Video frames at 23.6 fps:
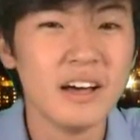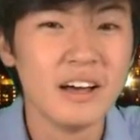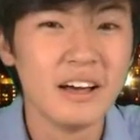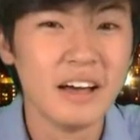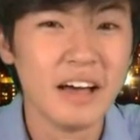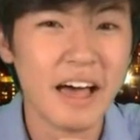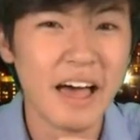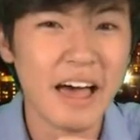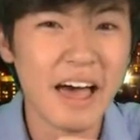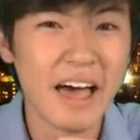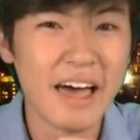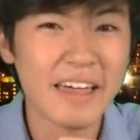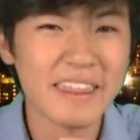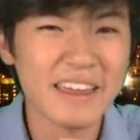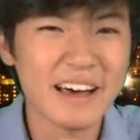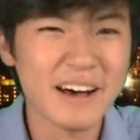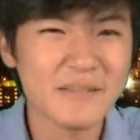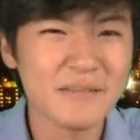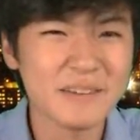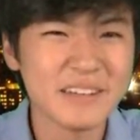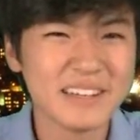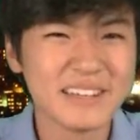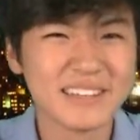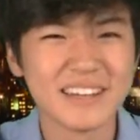And
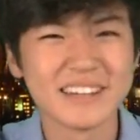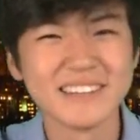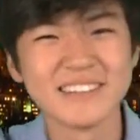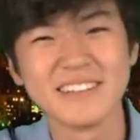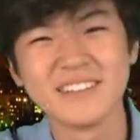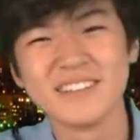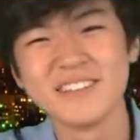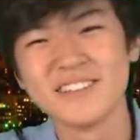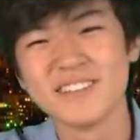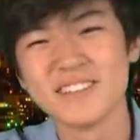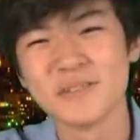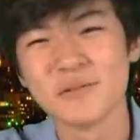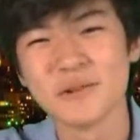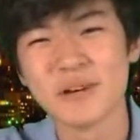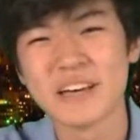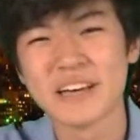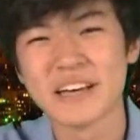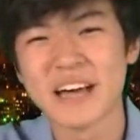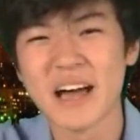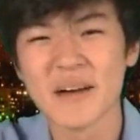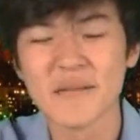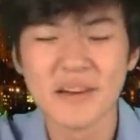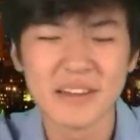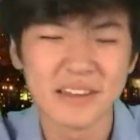that'll be the 1010 news of the
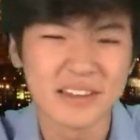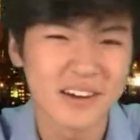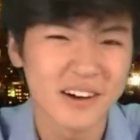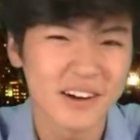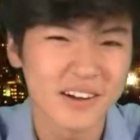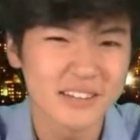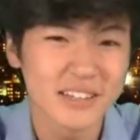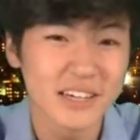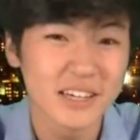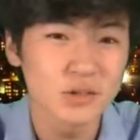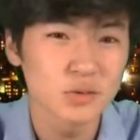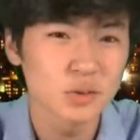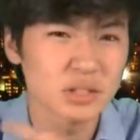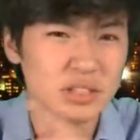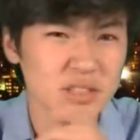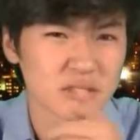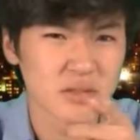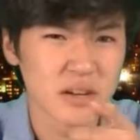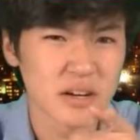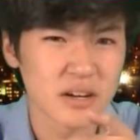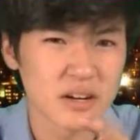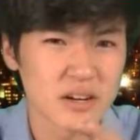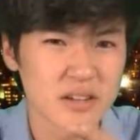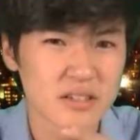week. I'm Andy Hong. Next week is
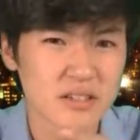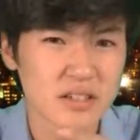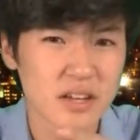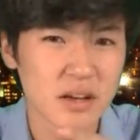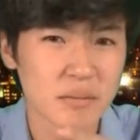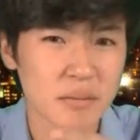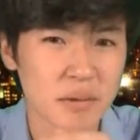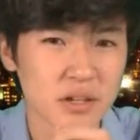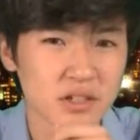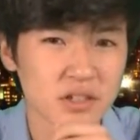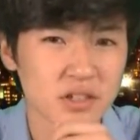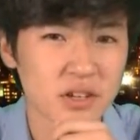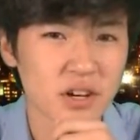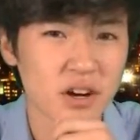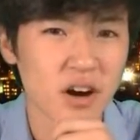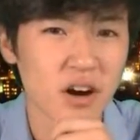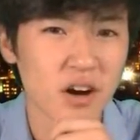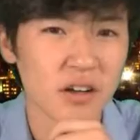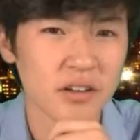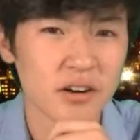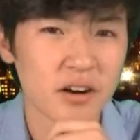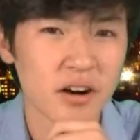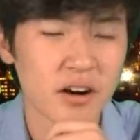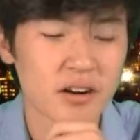Veterans Day. Make sure you
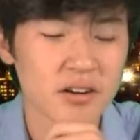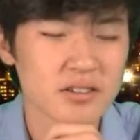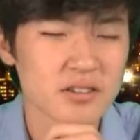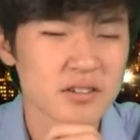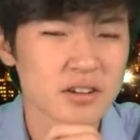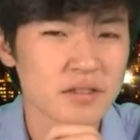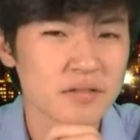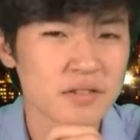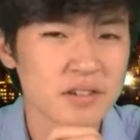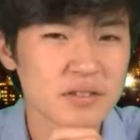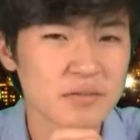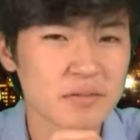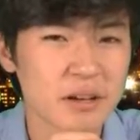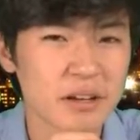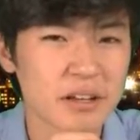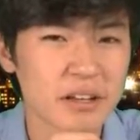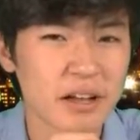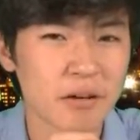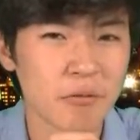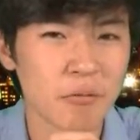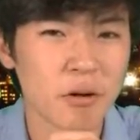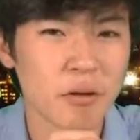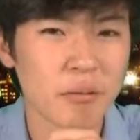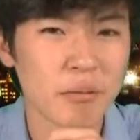honor our servicemen
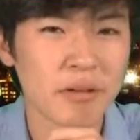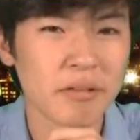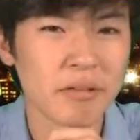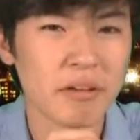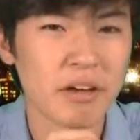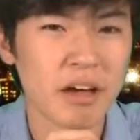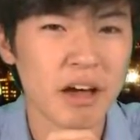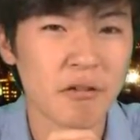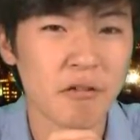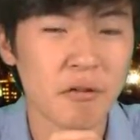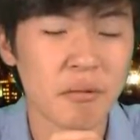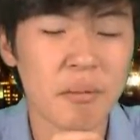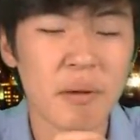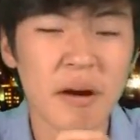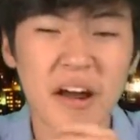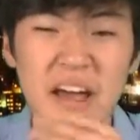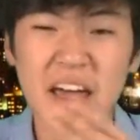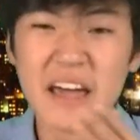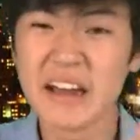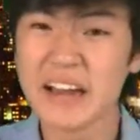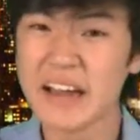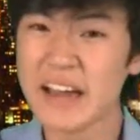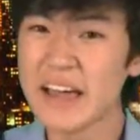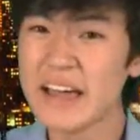and women. And remember,
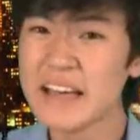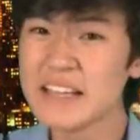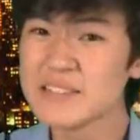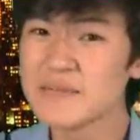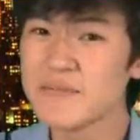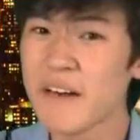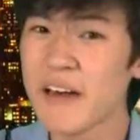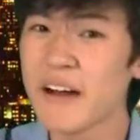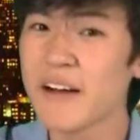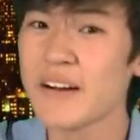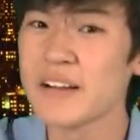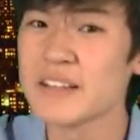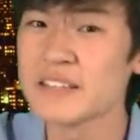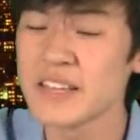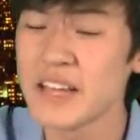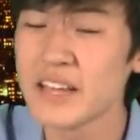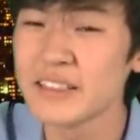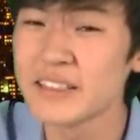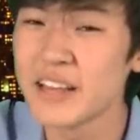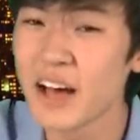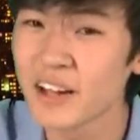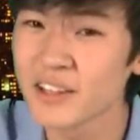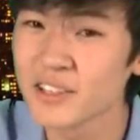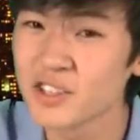it is Veterans
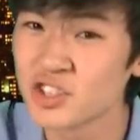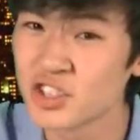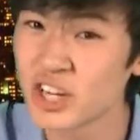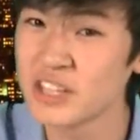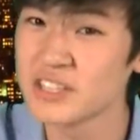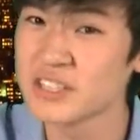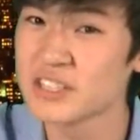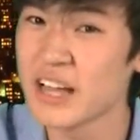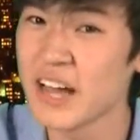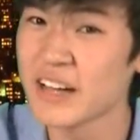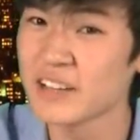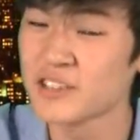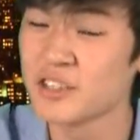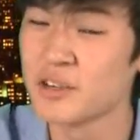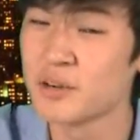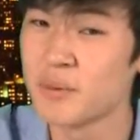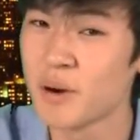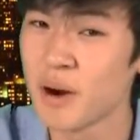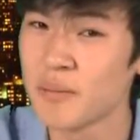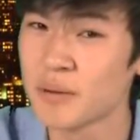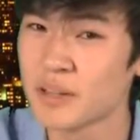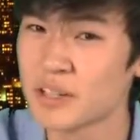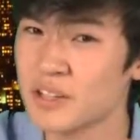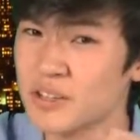Day, not just National
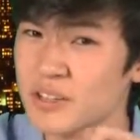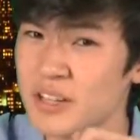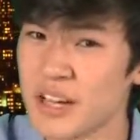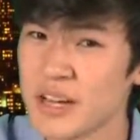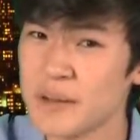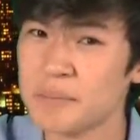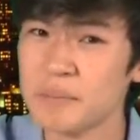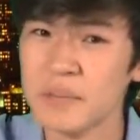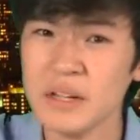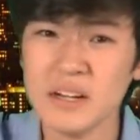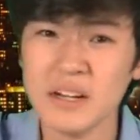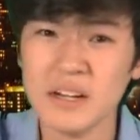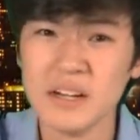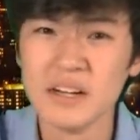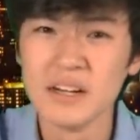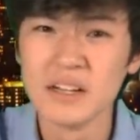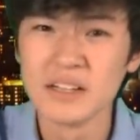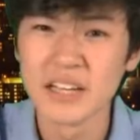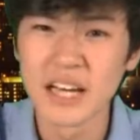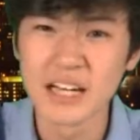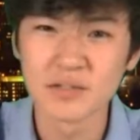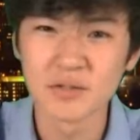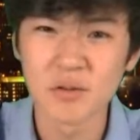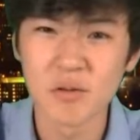Barbecue Day.
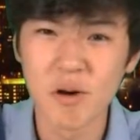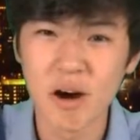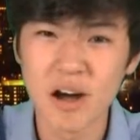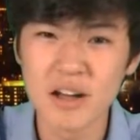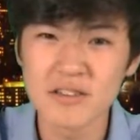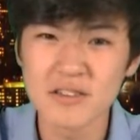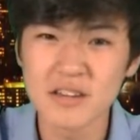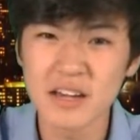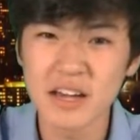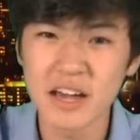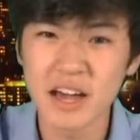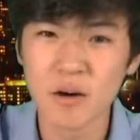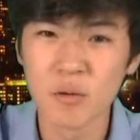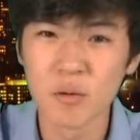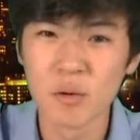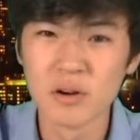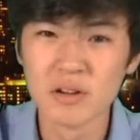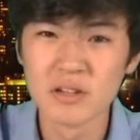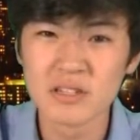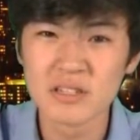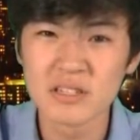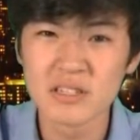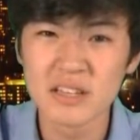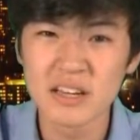Thanks for watching, and
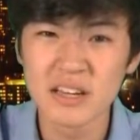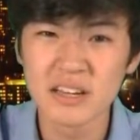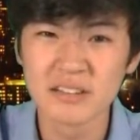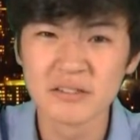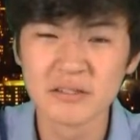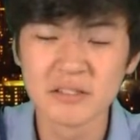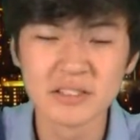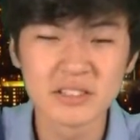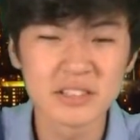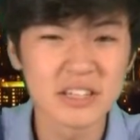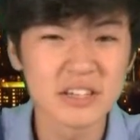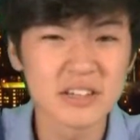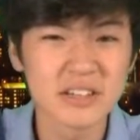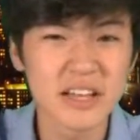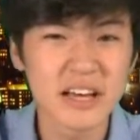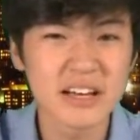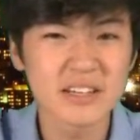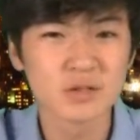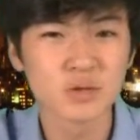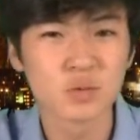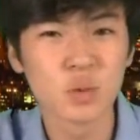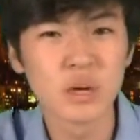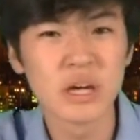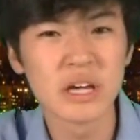we'll see you
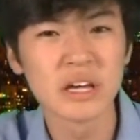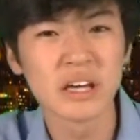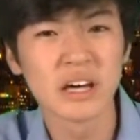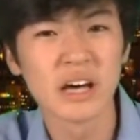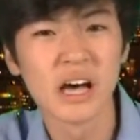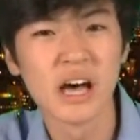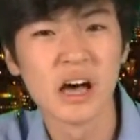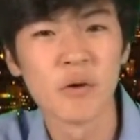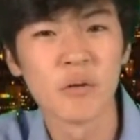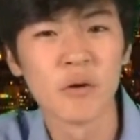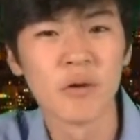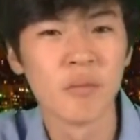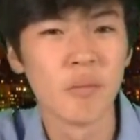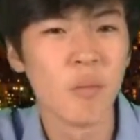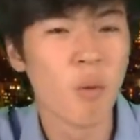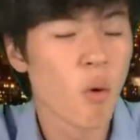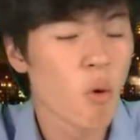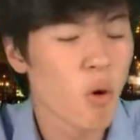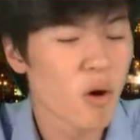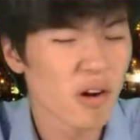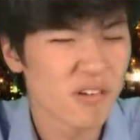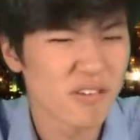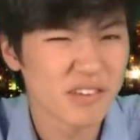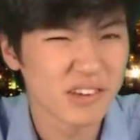next week with
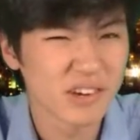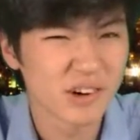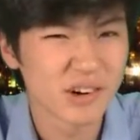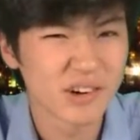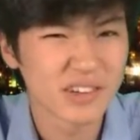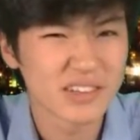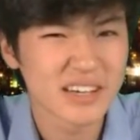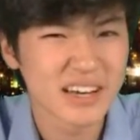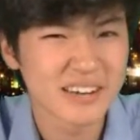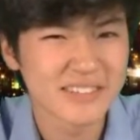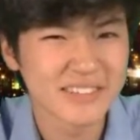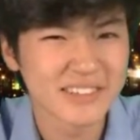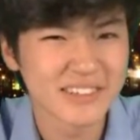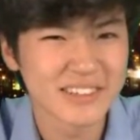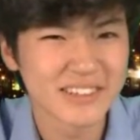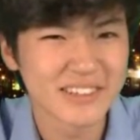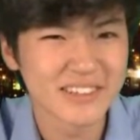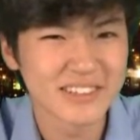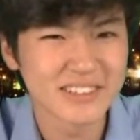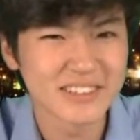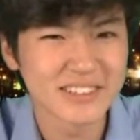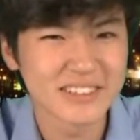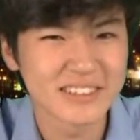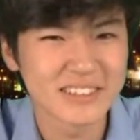more of your top 10
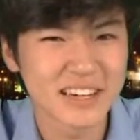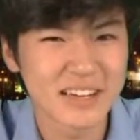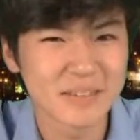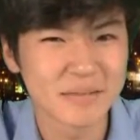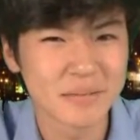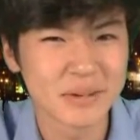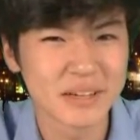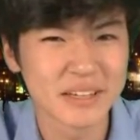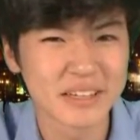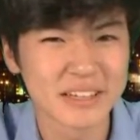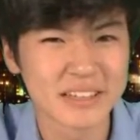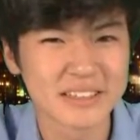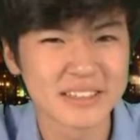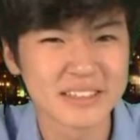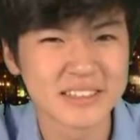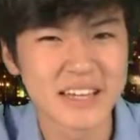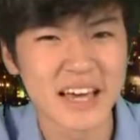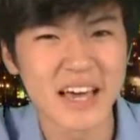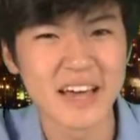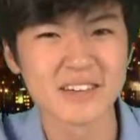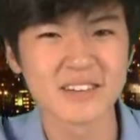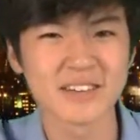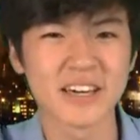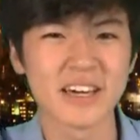news in 10 minutes.
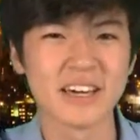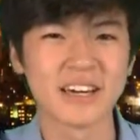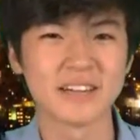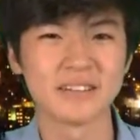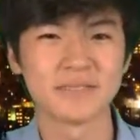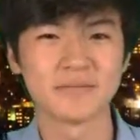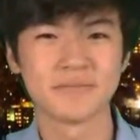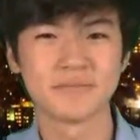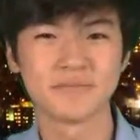Stay educated.